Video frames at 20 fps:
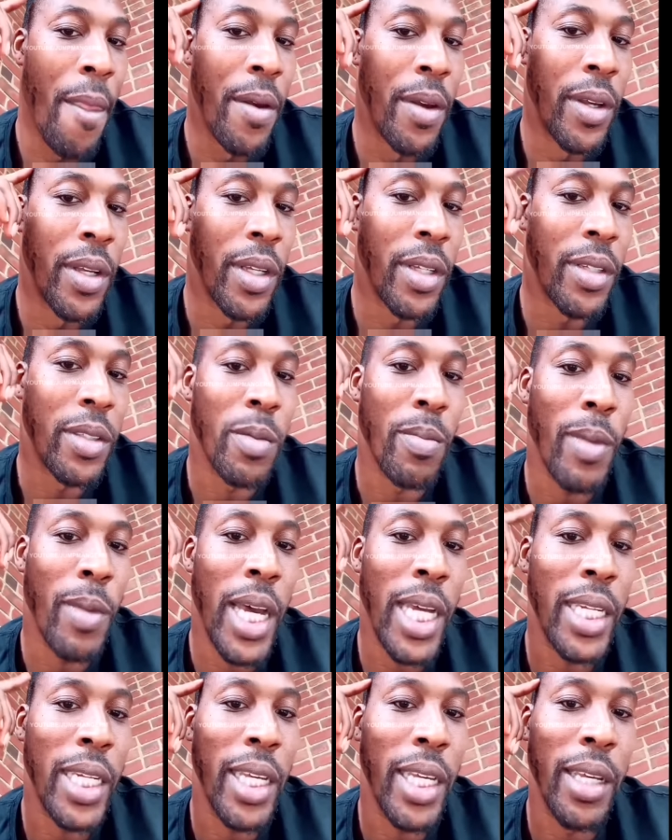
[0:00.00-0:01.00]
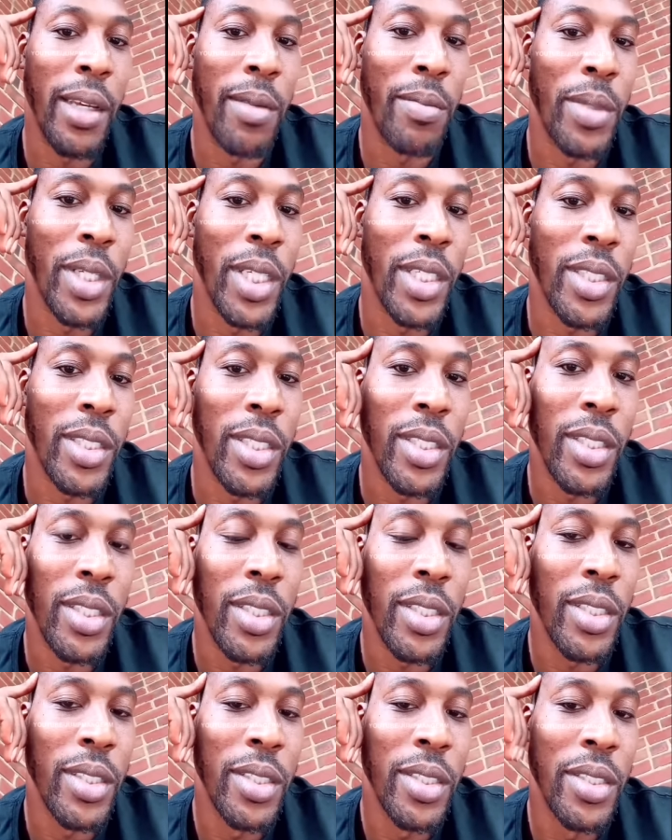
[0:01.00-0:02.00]
you know, or some, some stuff
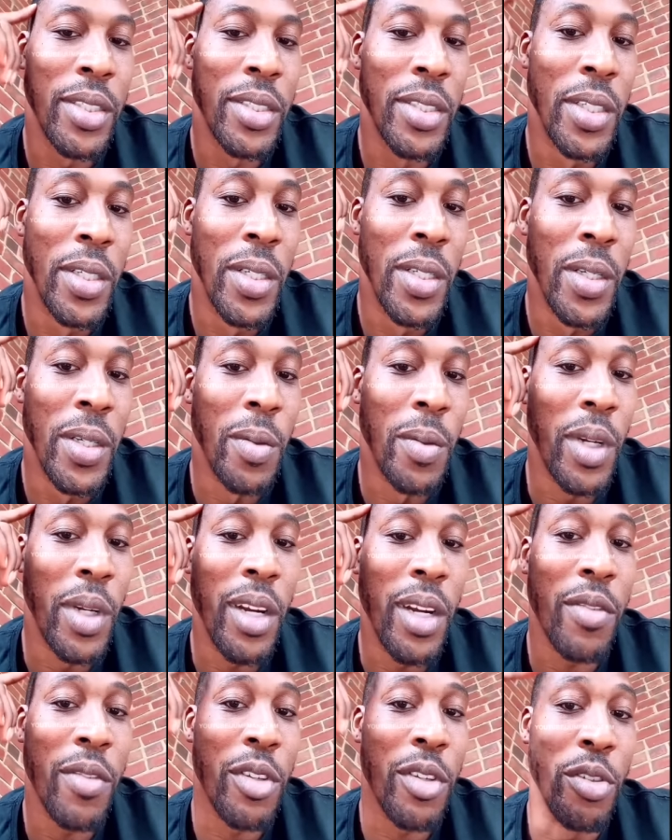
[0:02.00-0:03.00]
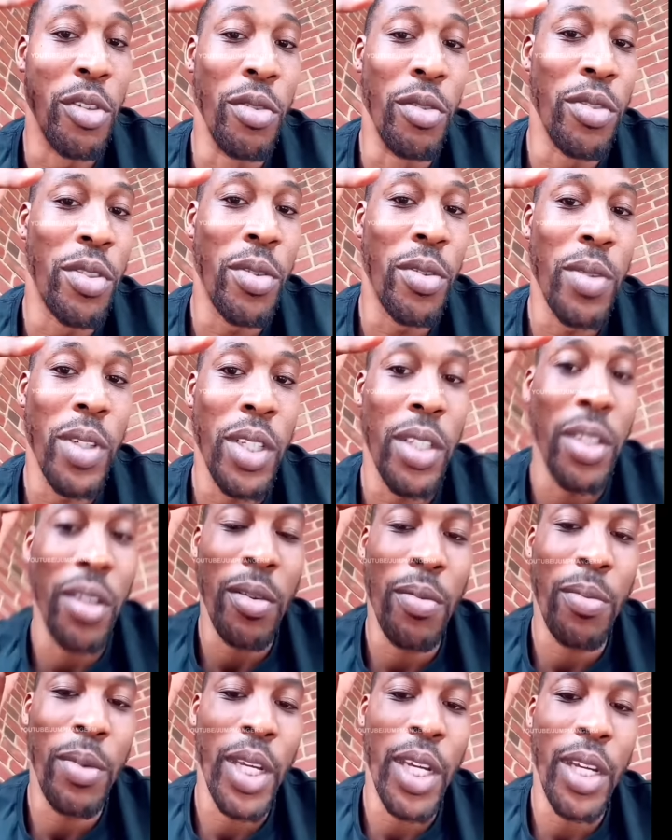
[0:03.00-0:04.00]
that I can't repeat on YouTube, but
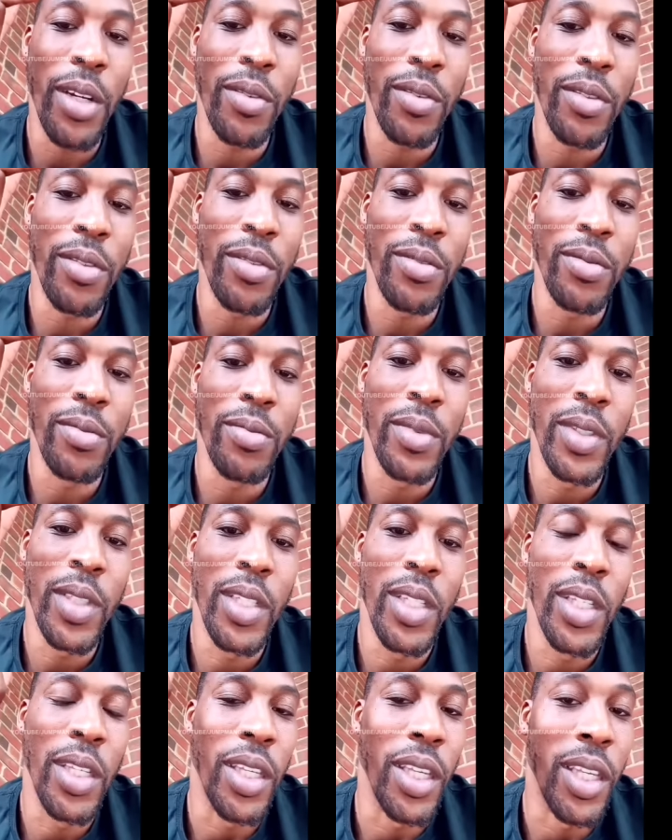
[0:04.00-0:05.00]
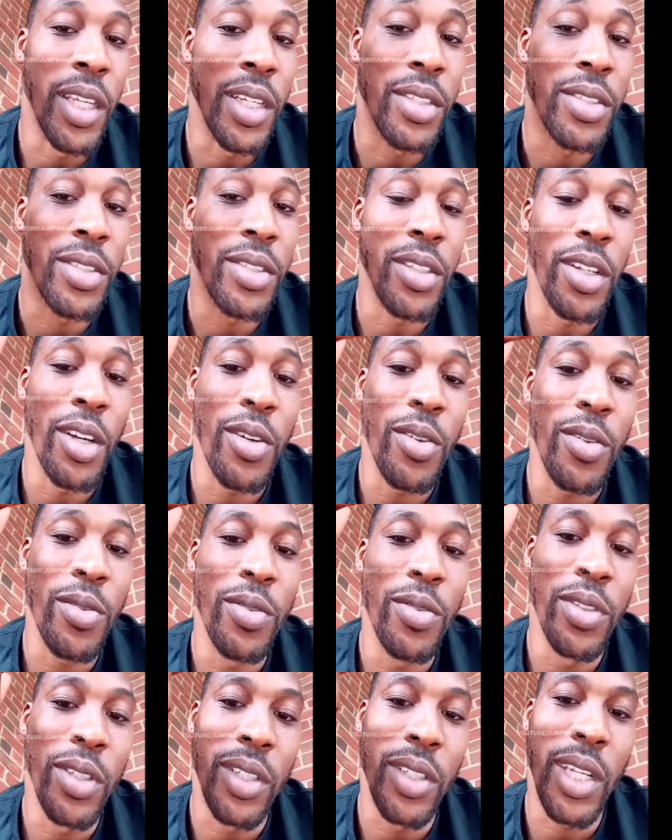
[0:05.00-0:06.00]
he was facing some backlash for that,
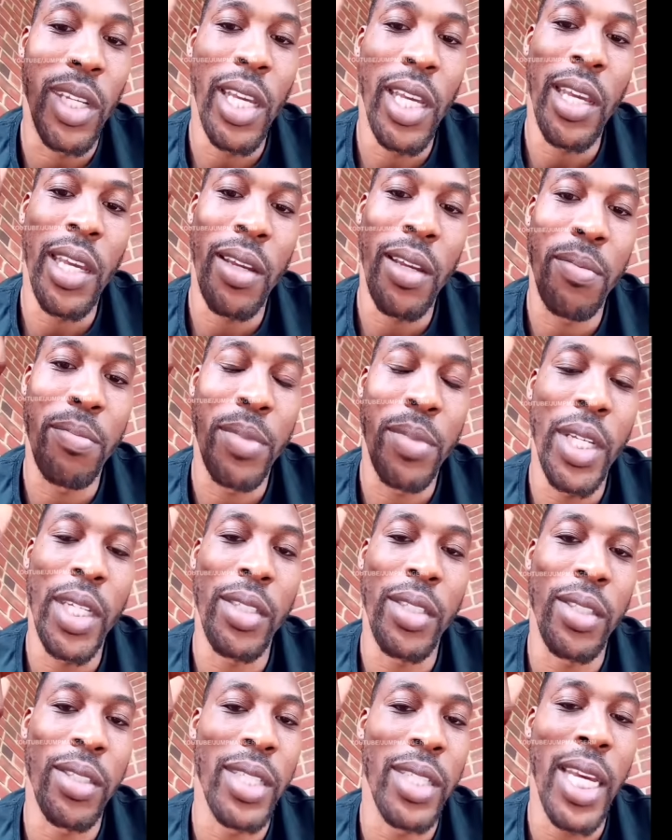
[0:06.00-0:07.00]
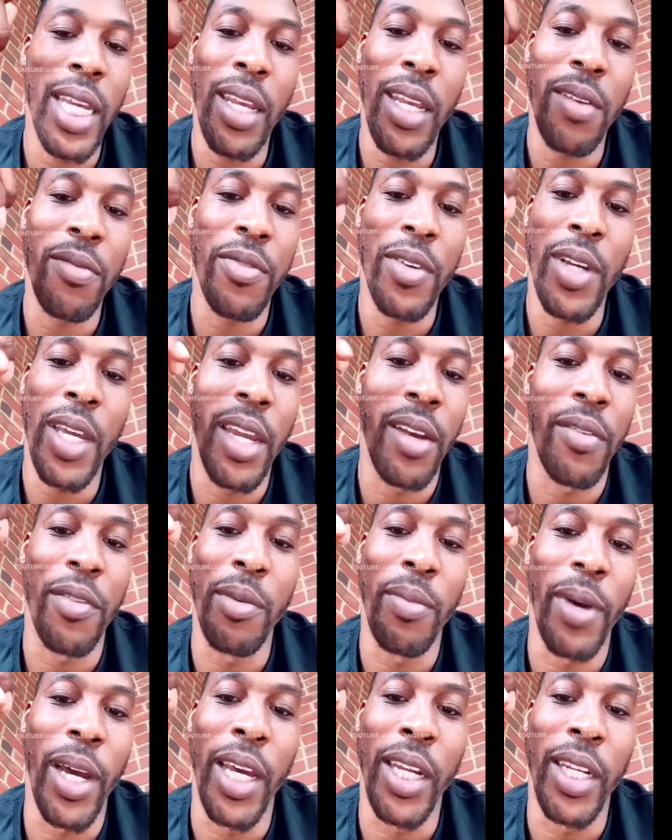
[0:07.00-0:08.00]
doing the unthinkable with his
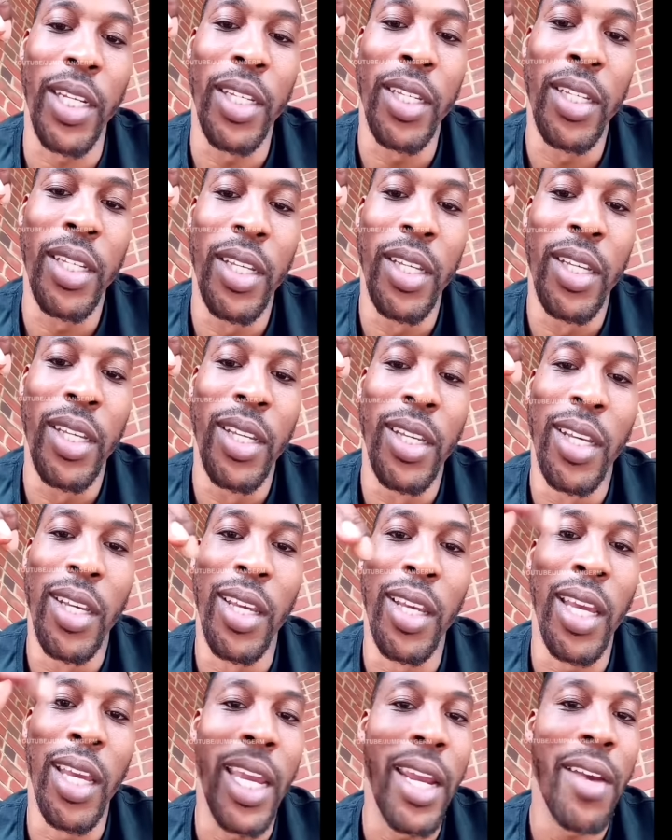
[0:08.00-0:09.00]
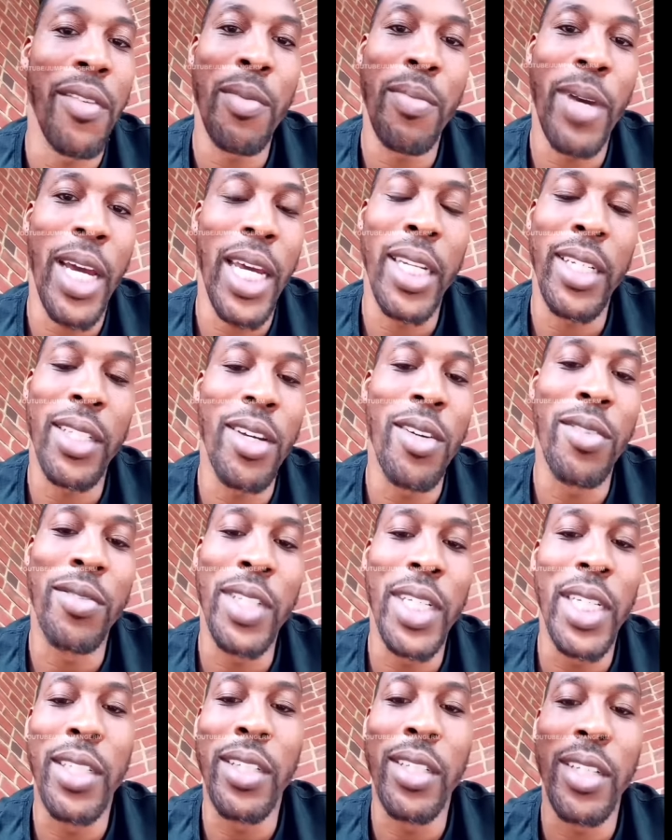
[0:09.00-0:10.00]
alleged victim. And,
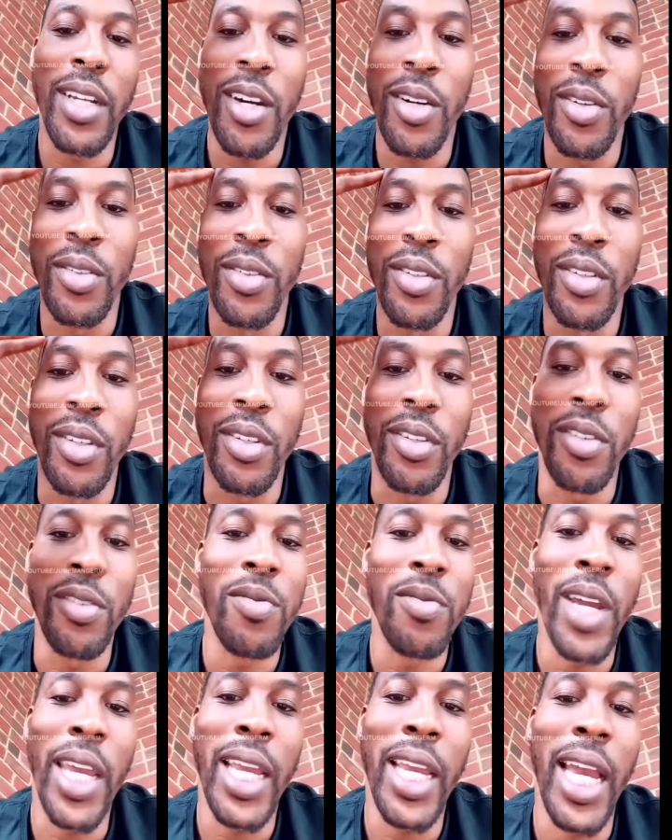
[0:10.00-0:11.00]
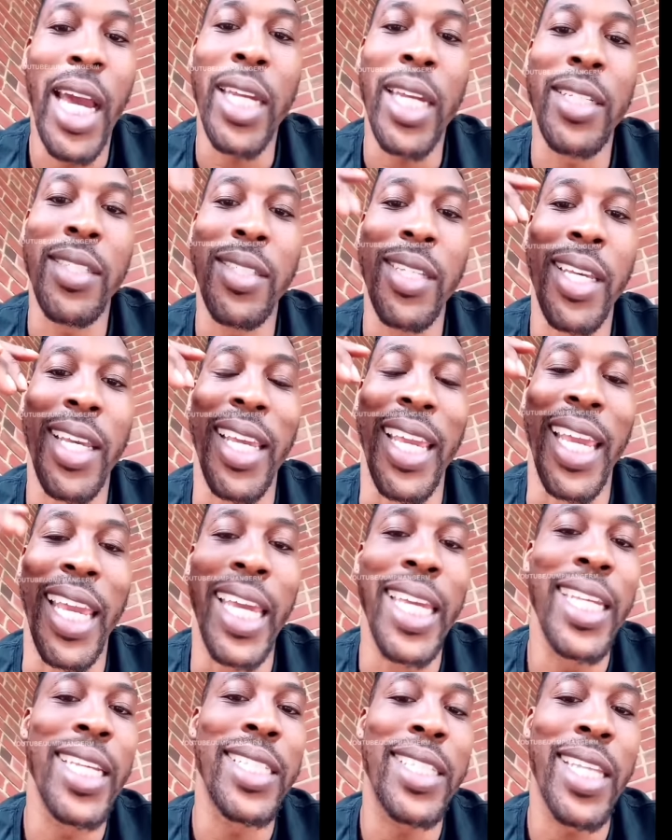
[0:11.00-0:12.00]
and this is what the alleged victim had to
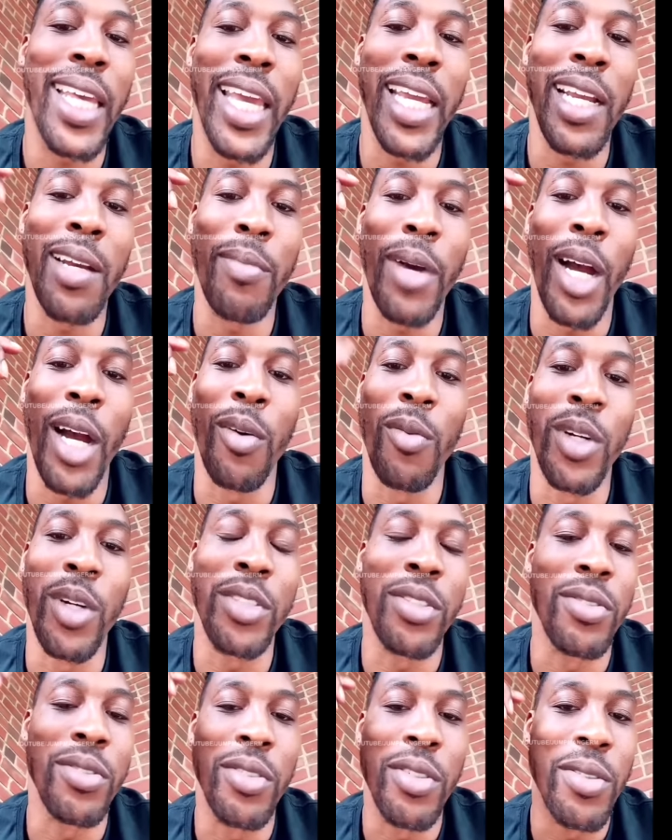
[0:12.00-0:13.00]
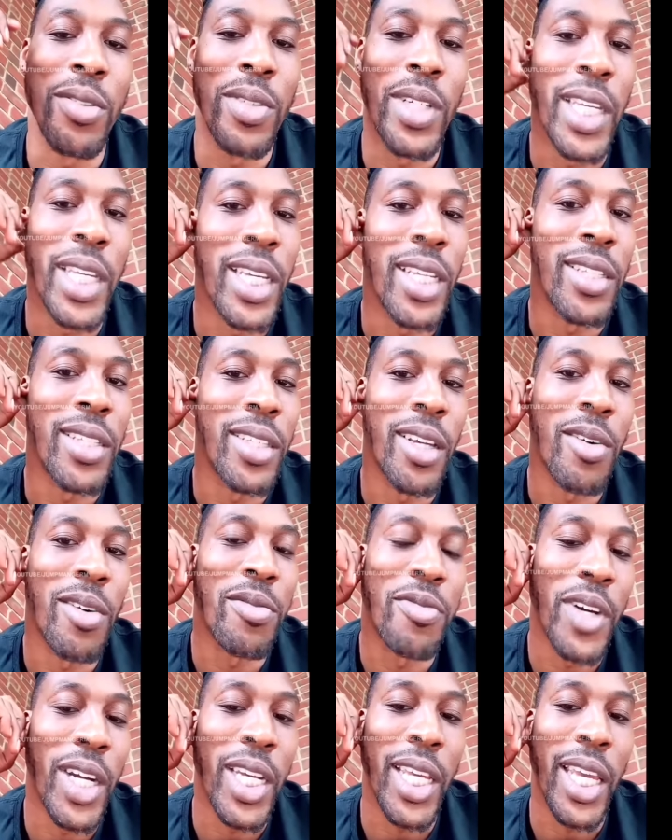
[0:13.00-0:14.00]
say about his
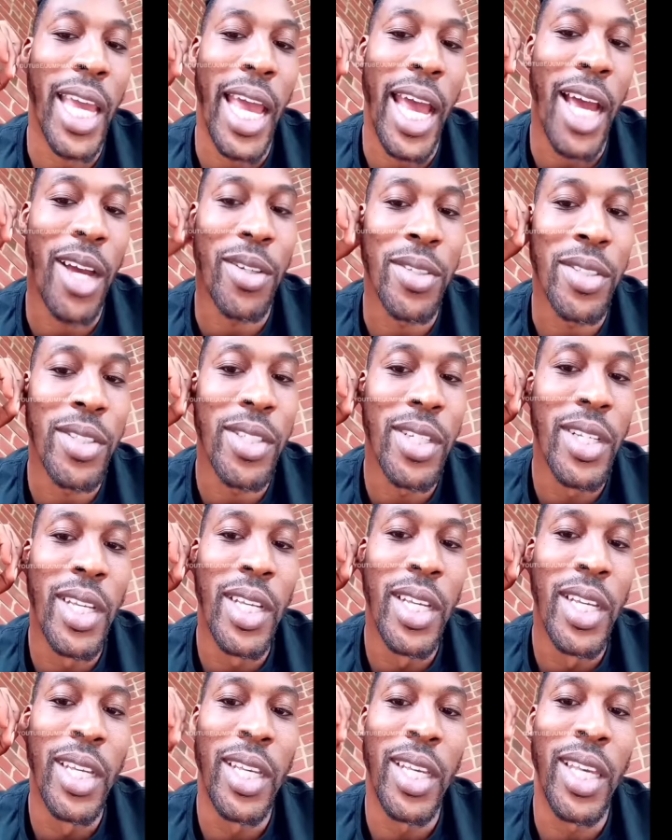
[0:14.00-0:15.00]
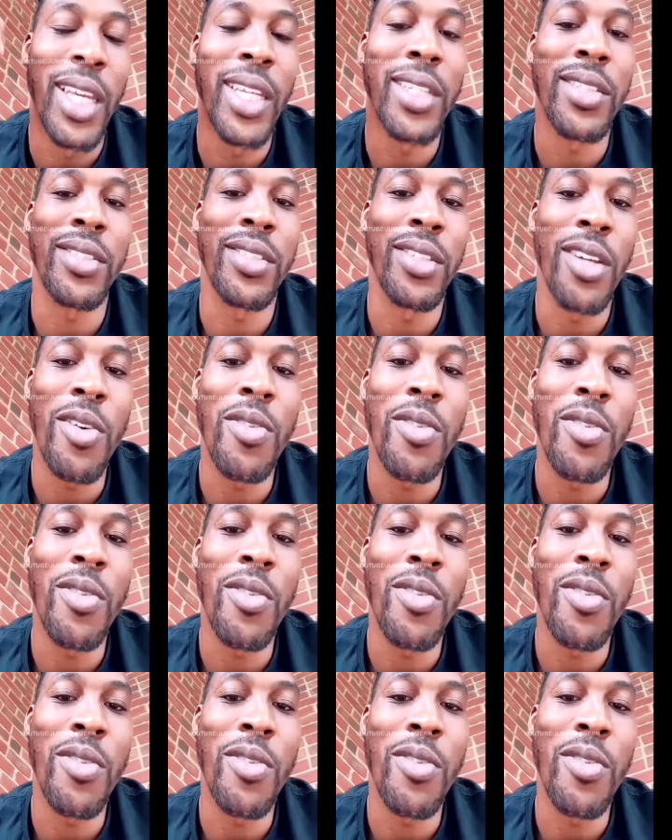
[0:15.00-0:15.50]
most recent situation.